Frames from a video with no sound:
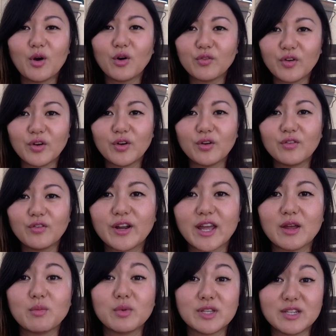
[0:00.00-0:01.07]
over and
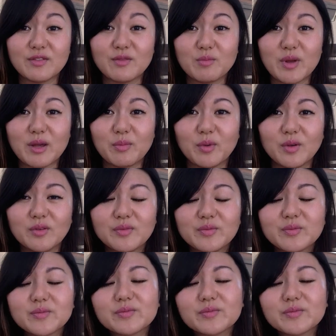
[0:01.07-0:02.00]
again with different people.